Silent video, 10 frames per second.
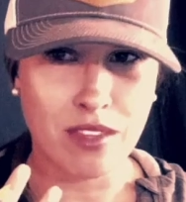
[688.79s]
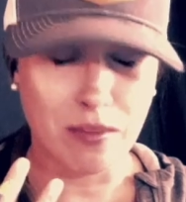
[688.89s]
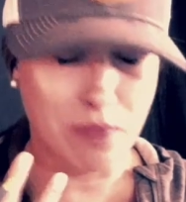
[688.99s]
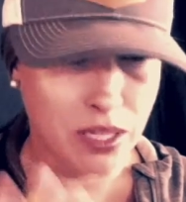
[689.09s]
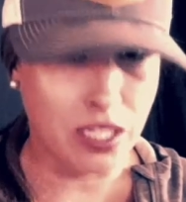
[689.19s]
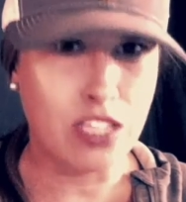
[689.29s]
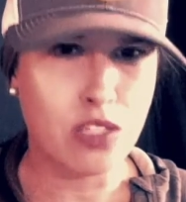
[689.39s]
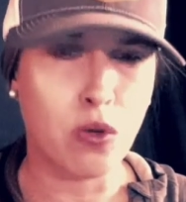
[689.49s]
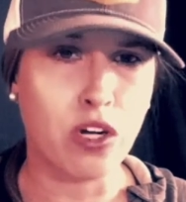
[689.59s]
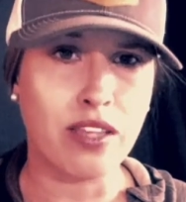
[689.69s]
police
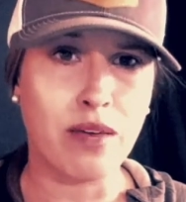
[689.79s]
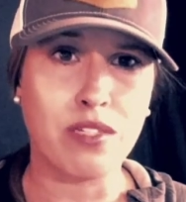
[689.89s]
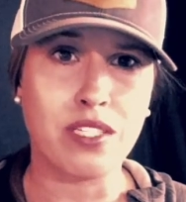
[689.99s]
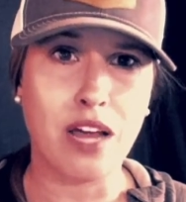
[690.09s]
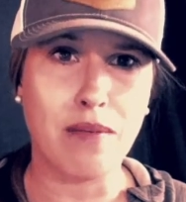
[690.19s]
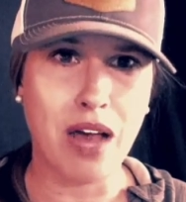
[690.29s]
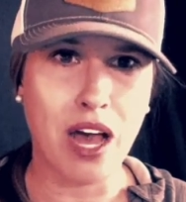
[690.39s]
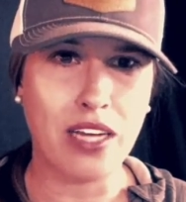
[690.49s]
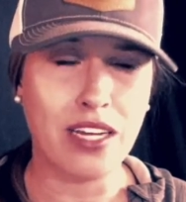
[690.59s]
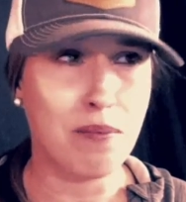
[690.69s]
work that was done
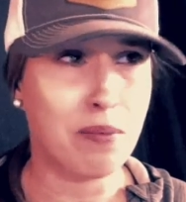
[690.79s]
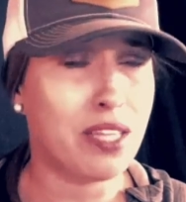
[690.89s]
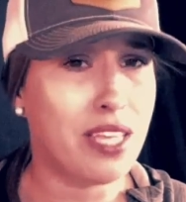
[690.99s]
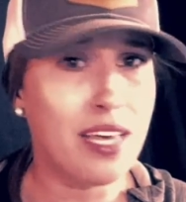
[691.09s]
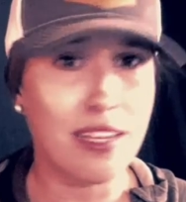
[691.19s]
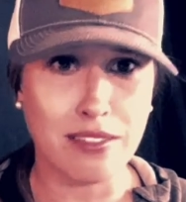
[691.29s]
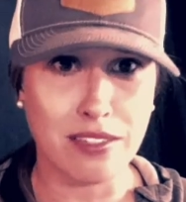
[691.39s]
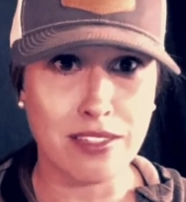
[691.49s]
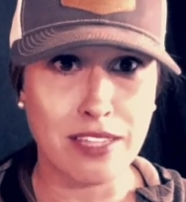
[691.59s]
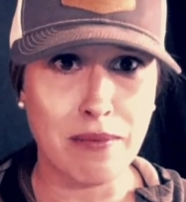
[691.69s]
behind it, please
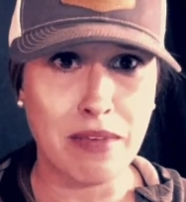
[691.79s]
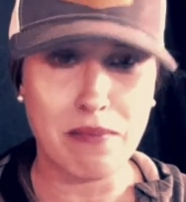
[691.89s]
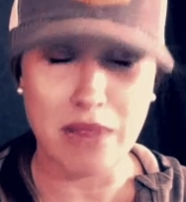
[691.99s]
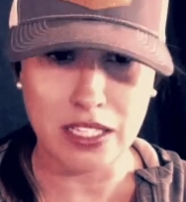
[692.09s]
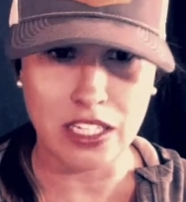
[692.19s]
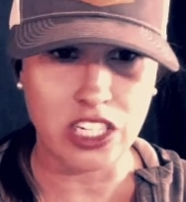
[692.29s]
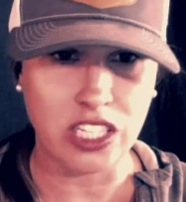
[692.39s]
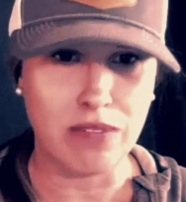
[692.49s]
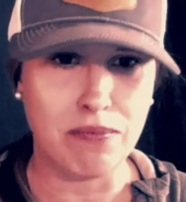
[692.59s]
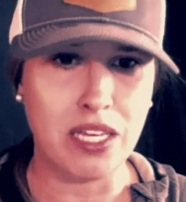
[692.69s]
send me a message and
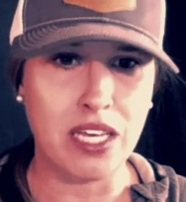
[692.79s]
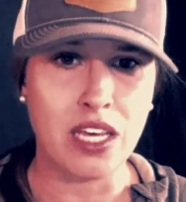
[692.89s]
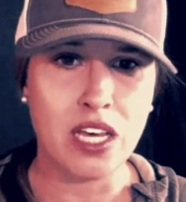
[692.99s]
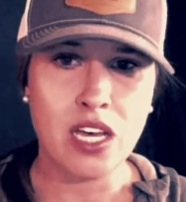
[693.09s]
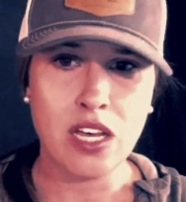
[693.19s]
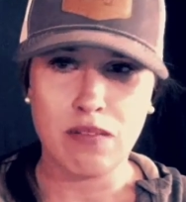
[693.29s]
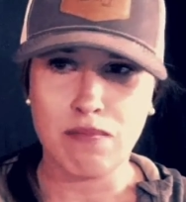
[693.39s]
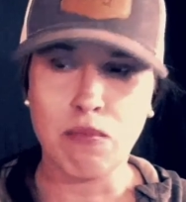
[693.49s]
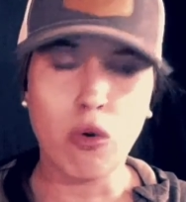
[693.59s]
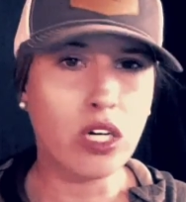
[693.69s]
give me
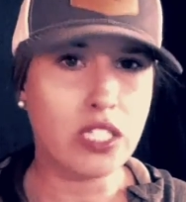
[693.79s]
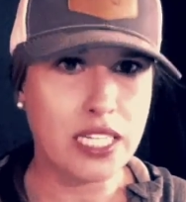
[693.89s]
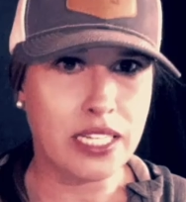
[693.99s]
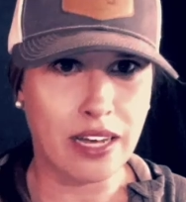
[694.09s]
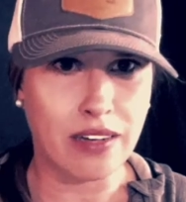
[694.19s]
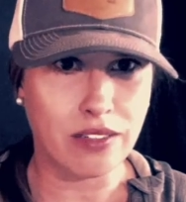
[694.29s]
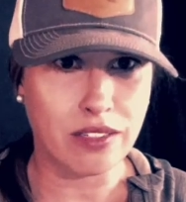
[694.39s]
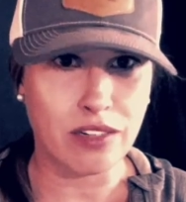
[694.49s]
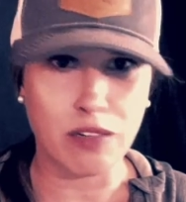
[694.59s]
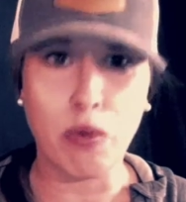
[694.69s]
more details
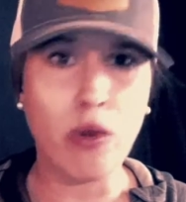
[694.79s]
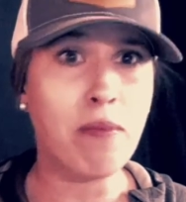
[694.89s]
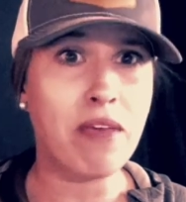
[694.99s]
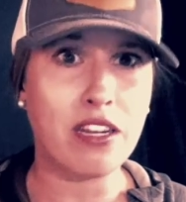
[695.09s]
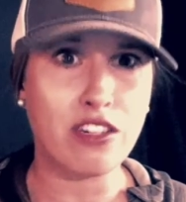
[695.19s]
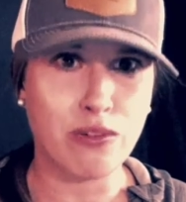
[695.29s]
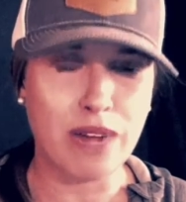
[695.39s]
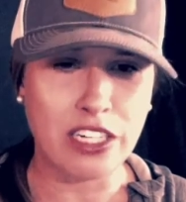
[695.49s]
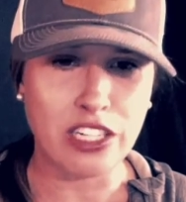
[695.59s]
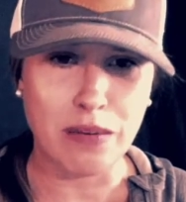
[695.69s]
or point me in a
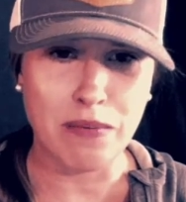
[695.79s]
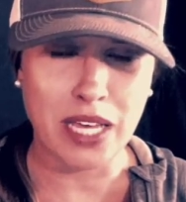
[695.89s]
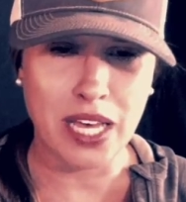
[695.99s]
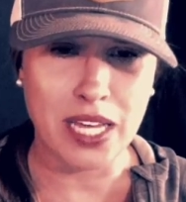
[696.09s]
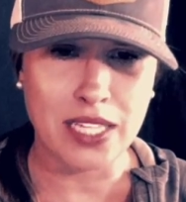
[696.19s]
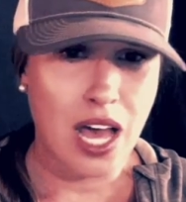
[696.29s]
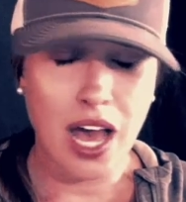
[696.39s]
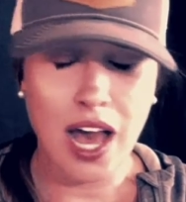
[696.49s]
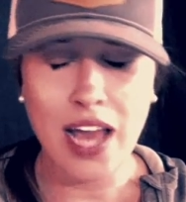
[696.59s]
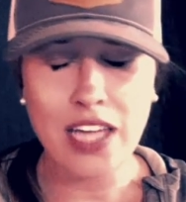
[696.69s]
direction, because
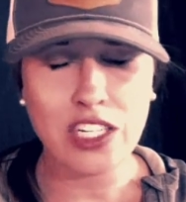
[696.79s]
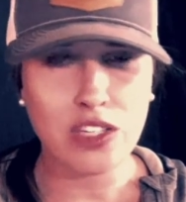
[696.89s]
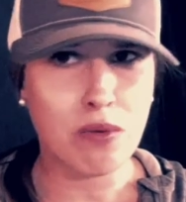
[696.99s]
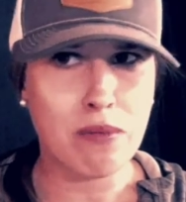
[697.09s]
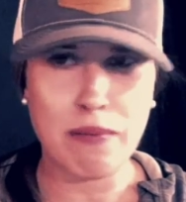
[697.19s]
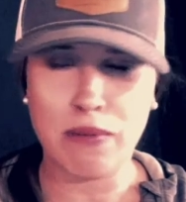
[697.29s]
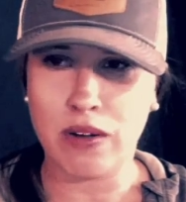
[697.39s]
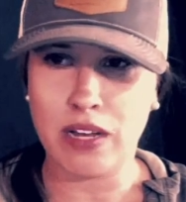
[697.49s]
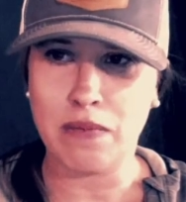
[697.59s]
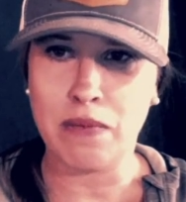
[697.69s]
I just remember
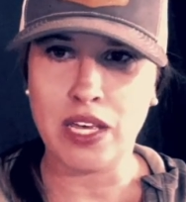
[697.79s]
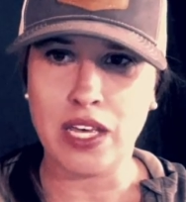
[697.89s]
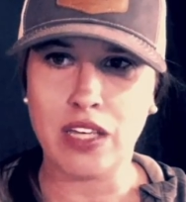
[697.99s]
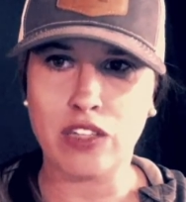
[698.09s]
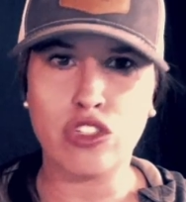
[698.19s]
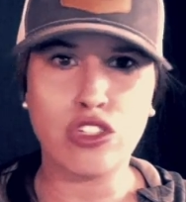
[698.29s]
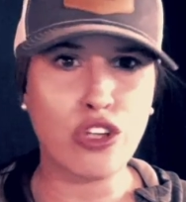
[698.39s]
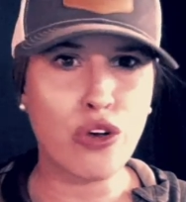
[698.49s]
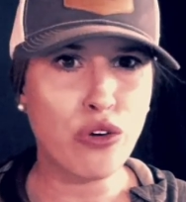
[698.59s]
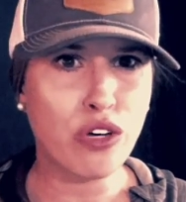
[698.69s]
it being
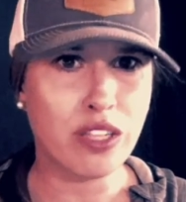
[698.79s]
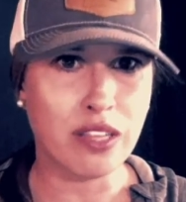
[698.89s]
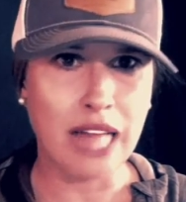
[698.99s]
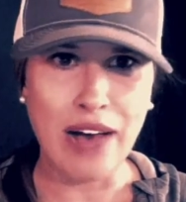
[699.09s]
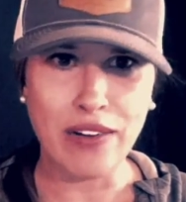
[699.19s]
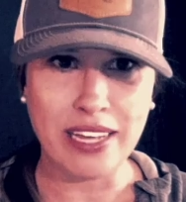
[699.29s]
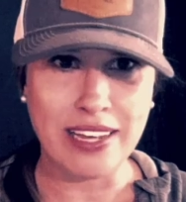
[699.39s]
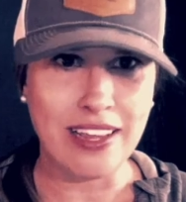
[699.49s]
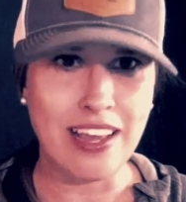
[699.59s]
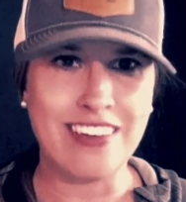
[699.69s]
so clouded
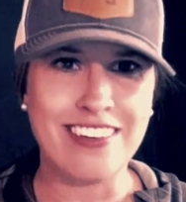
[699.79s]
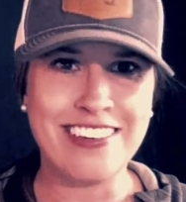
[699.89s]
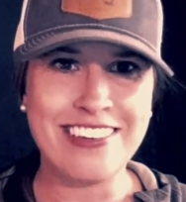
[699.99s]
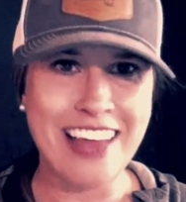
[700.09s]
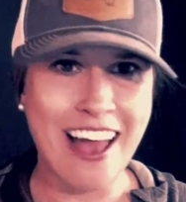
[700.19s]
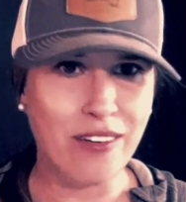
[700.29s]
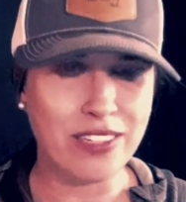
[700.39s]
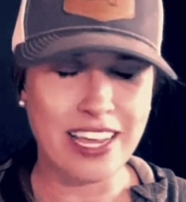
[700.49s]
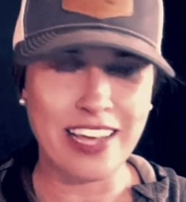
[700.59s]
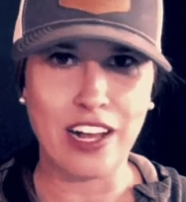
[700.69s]
in doubt
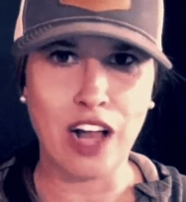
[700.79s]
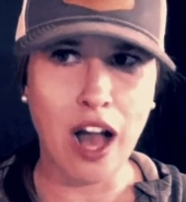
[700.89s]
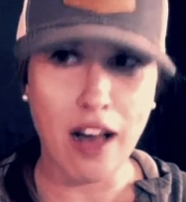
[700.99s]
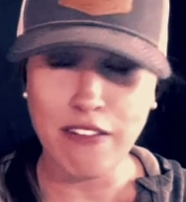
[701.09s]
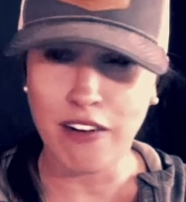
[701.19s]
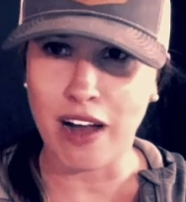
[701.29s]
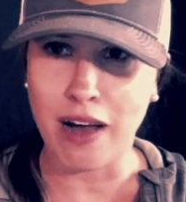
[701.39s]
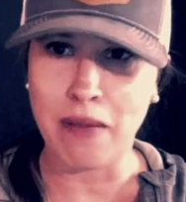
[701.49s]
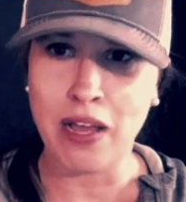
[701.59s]
and cover up